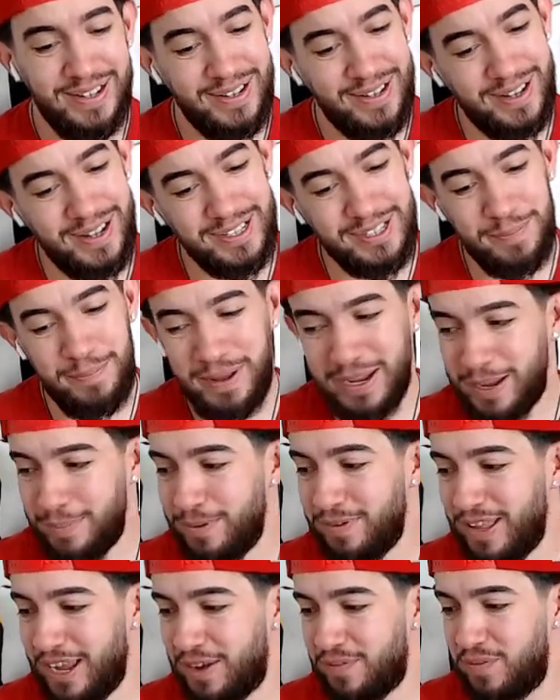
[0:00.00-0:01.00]
That's a pickup
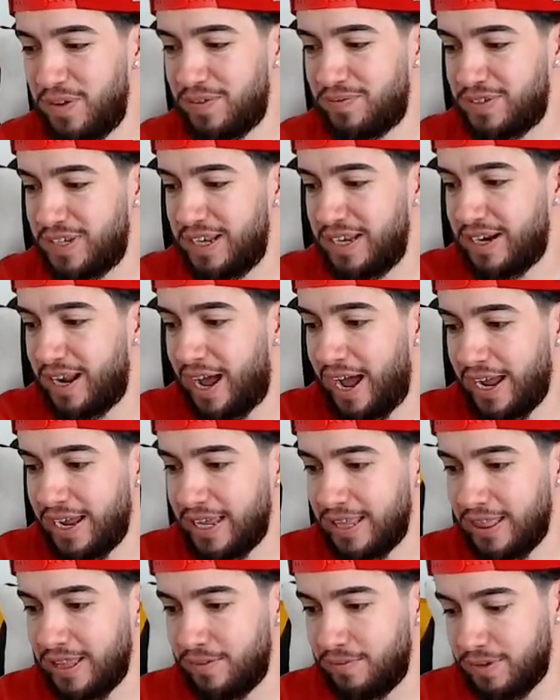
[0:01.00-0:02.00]
of like 15. I
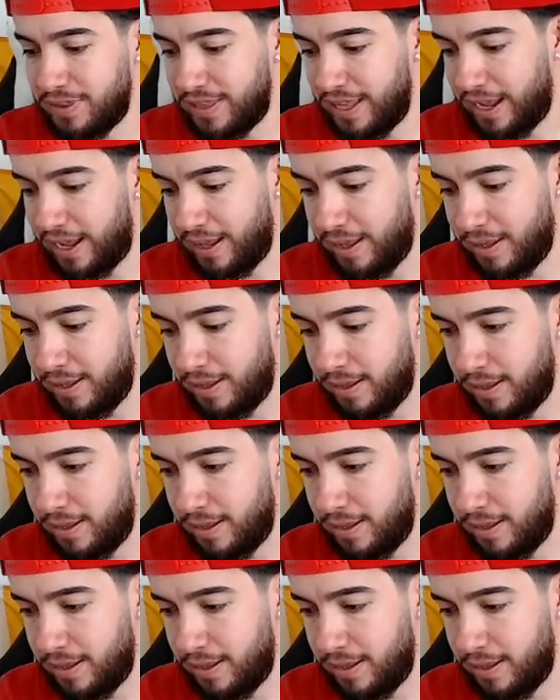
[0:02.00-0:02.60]
can live with that.